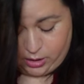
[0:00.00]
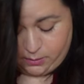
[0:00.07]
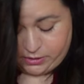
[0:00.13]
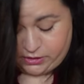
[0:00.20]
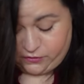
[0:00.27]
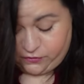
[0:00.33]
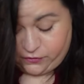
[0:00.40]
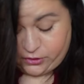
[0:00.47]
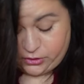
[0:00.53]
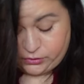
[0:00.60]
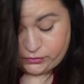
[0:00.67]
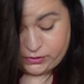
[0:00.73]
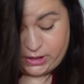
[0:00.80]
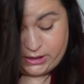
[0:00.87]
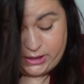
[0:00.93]
But the
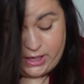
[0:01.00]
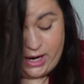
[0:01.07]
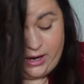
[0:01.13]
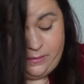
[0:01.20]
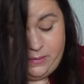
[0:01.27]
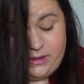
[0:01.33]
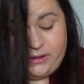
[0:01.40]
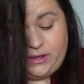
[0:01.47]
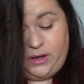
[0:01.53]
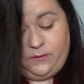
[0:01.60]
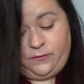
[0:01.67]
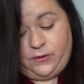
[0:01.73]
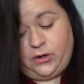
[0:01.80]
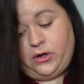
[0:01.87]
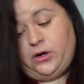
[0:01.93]
first thing that I picked up
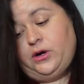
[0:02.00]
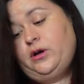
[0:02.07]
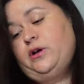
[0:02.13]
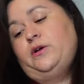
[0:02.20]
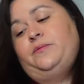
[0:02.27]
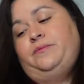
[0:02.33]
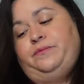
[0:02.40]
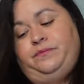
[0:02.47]
for her